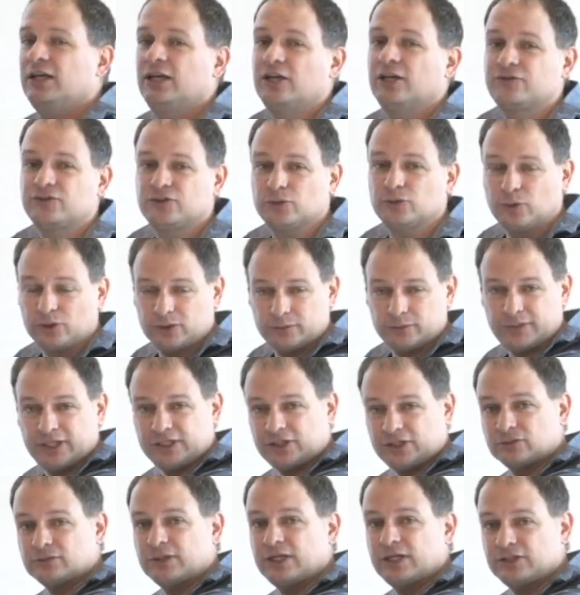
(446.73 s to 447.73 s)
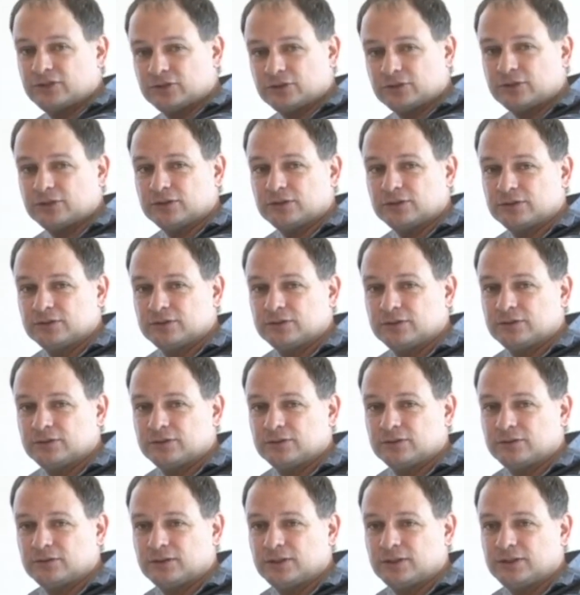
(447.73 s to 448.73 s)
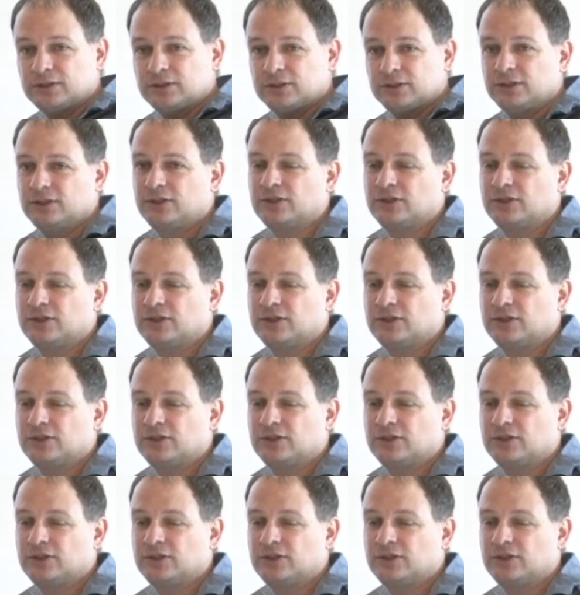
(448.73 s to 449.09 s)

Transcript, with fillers: if you want to make a right turn, right?